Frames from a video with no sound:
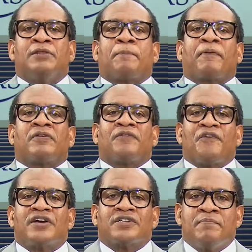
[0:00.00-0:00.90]
The, the
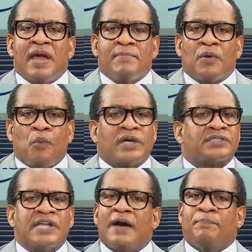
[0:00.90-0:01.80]
First Amendment
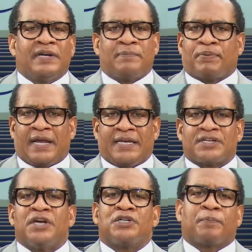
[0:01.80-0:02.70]
was not put in
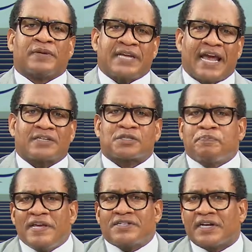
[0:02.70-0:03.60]
place to protect
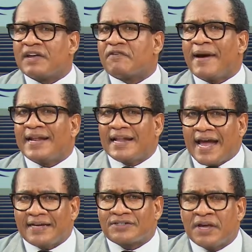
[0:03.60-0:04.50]
speech that everybody
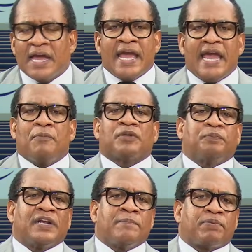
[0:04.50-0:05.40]
likes. It was
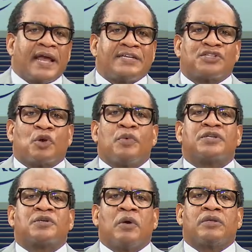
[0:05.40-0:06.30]
put in place to,
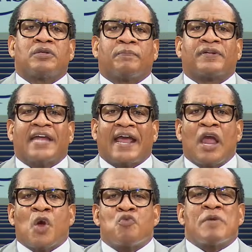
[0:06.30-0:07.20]
uh, to protect
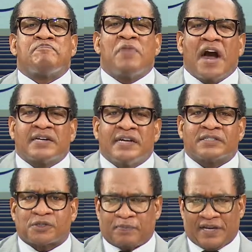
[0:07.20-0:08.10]

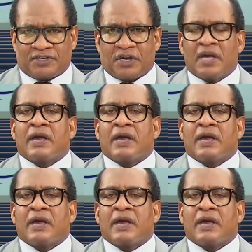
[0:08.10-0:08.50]
repugnant speech.